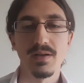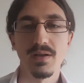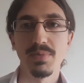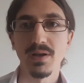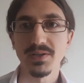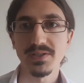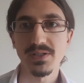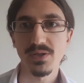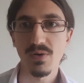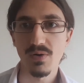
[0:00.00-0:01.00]
because it's
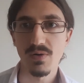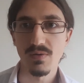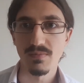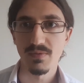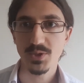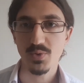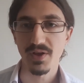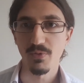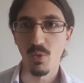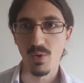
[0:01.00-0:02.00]
so
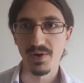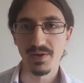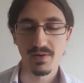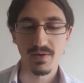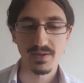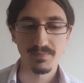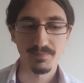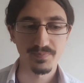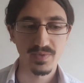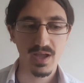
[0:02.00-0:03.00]
straightforward, all right,
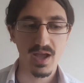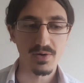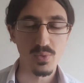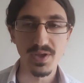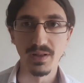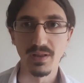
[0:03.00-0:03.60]
and real.